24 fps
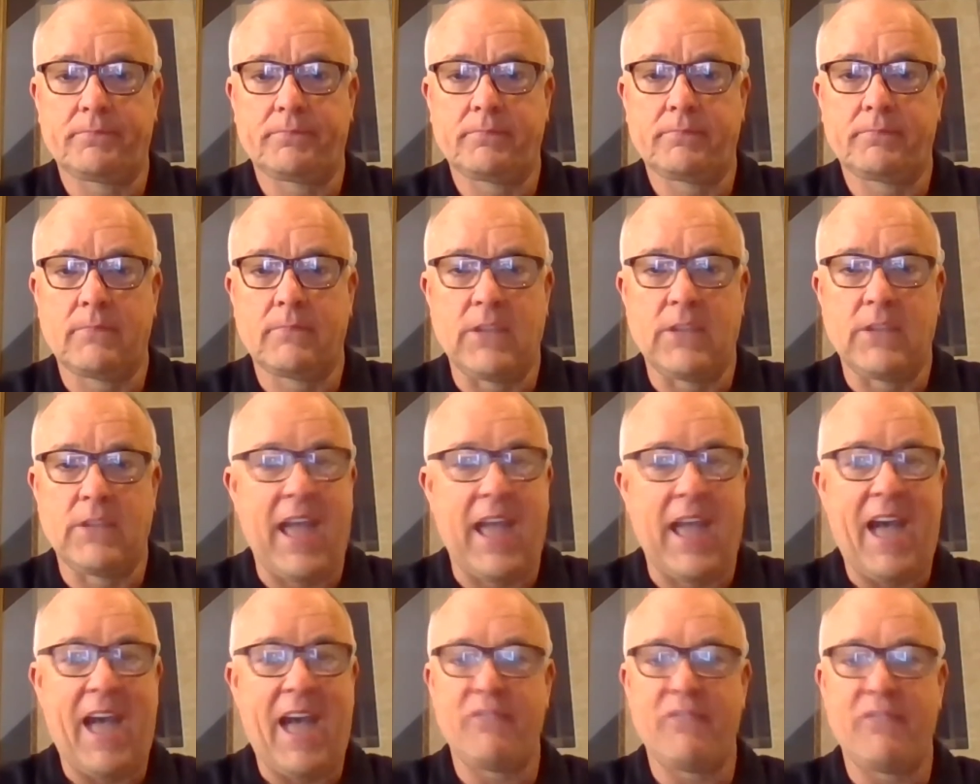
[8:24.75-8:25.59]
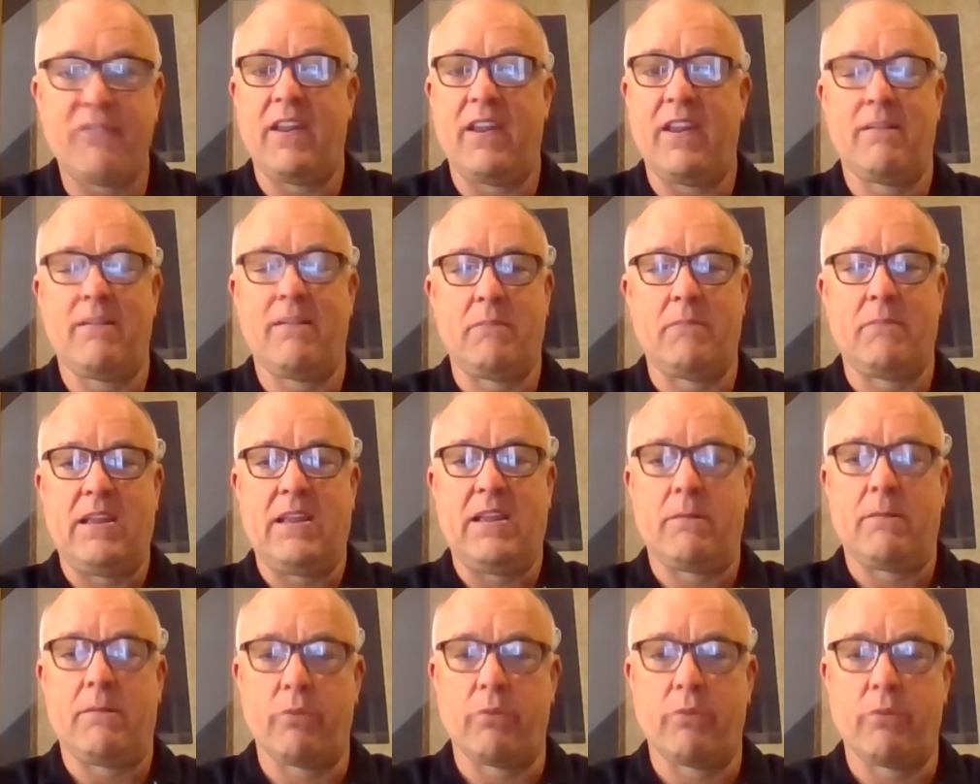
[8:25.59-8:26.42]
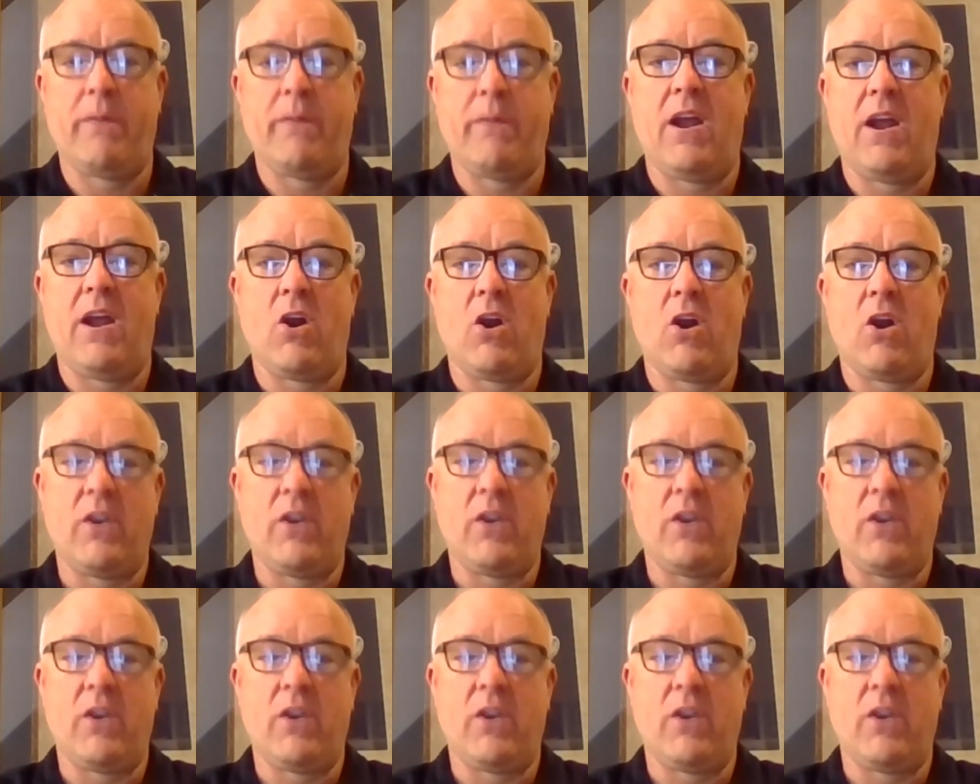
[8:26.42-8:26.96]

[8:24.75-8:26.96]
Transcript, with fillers: You have to be prepared.